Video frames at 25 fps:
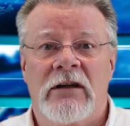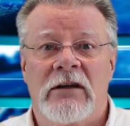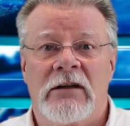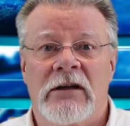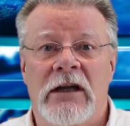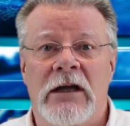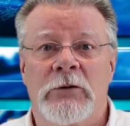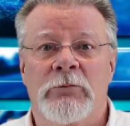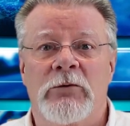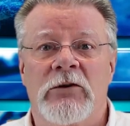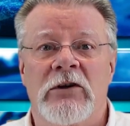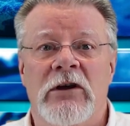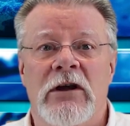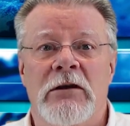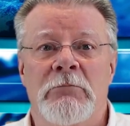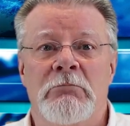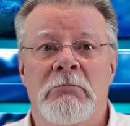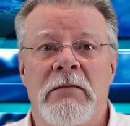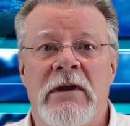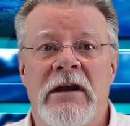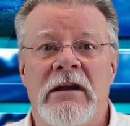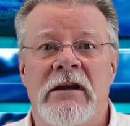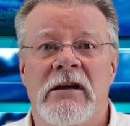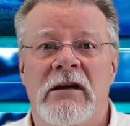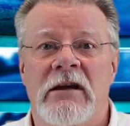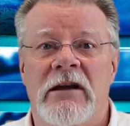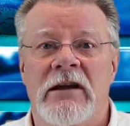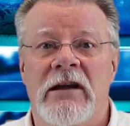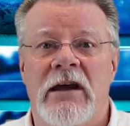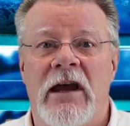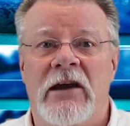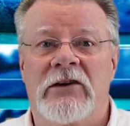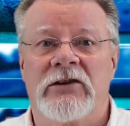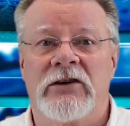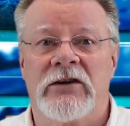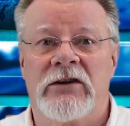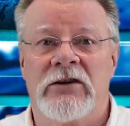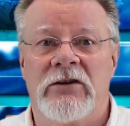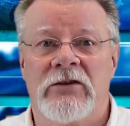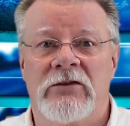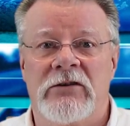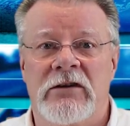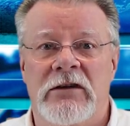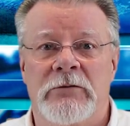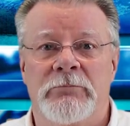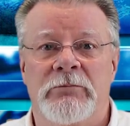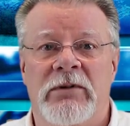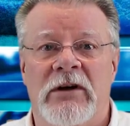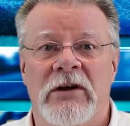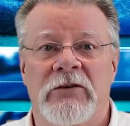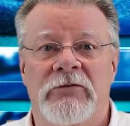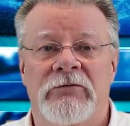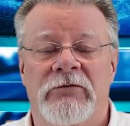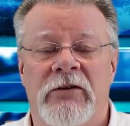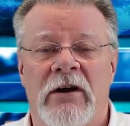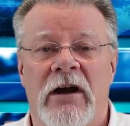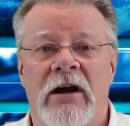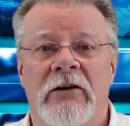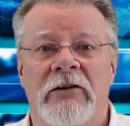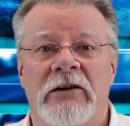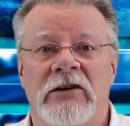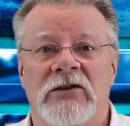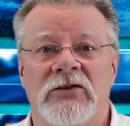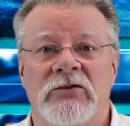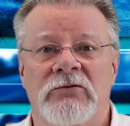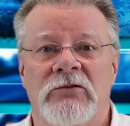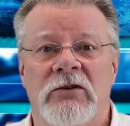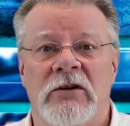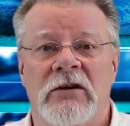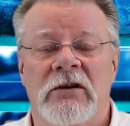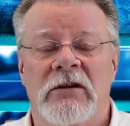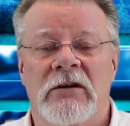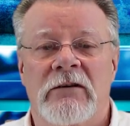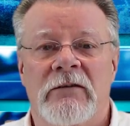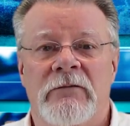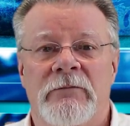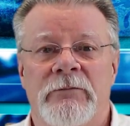they were immediately executed by firing squad.